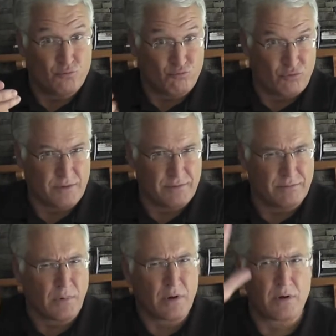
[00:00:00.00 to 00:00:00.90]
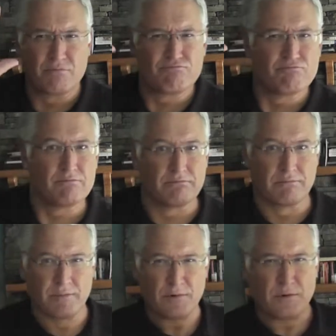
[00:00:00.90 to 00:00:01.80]
Do you
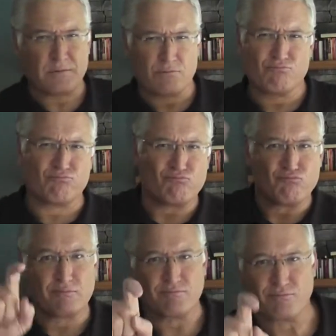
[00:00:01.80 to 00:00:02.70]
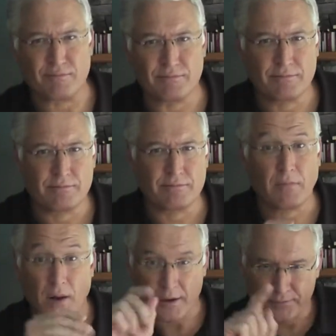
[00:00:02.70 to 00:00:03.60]
trust in God's sovereignty?
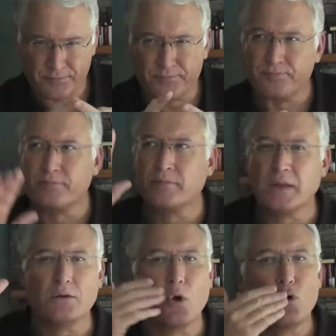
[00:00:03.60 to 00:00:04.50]
Do you